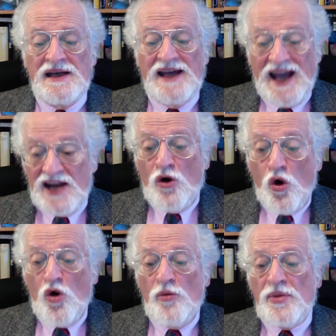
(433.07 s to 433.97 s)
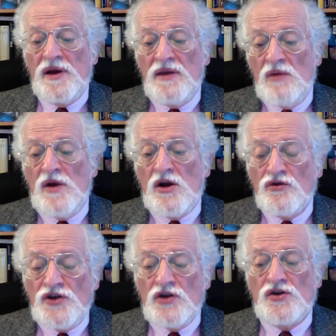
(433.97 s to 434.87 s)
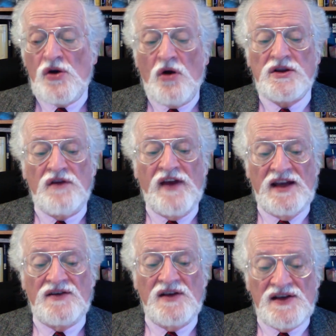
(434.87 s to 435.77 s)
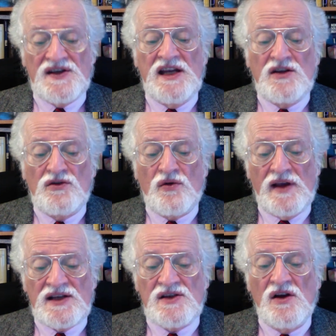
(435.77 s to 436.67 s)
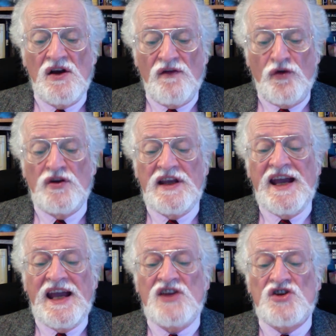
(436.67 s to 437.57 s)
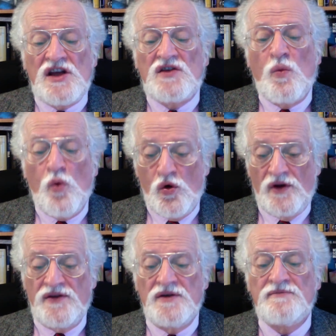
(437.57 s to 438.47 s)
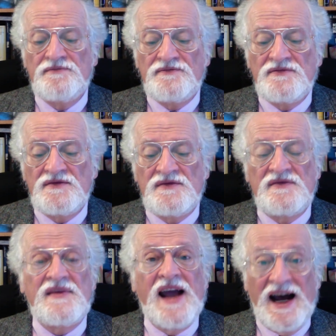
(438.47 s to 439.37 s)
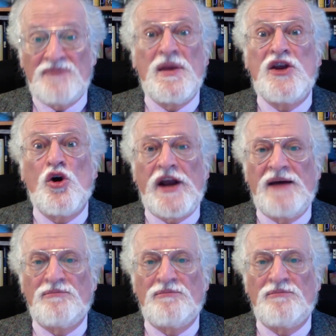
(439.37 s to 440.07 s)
and hope he will continue to cultivate his interest for the ancient world. Ad Meliora.